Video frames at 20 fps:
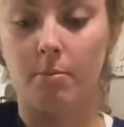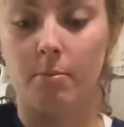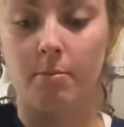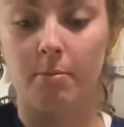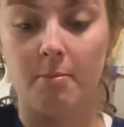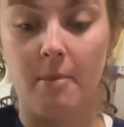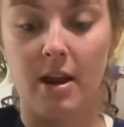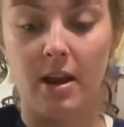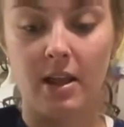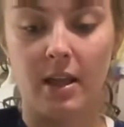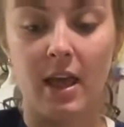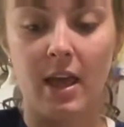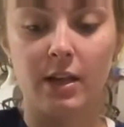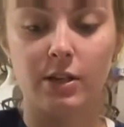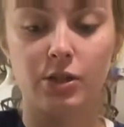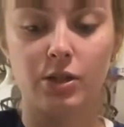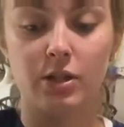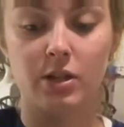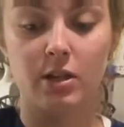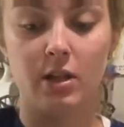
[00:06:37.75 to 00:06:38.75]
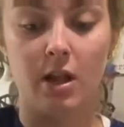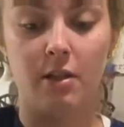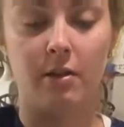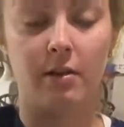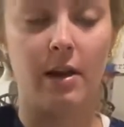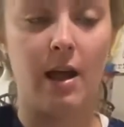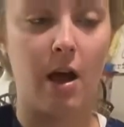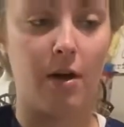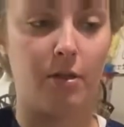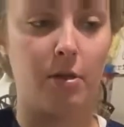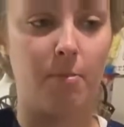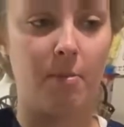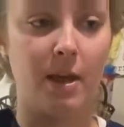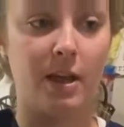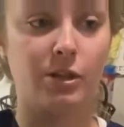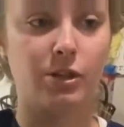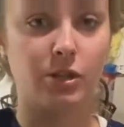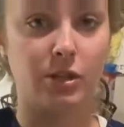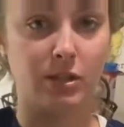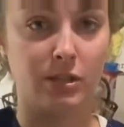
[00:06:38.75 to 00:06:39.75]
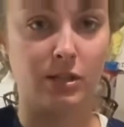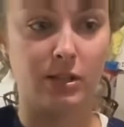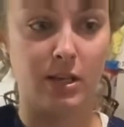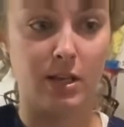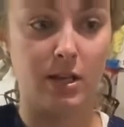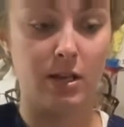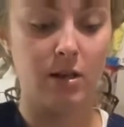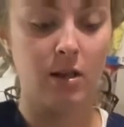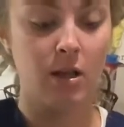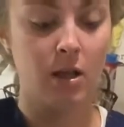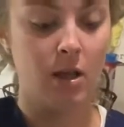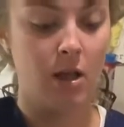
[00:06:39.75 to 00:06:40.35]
medication and then how the patient did,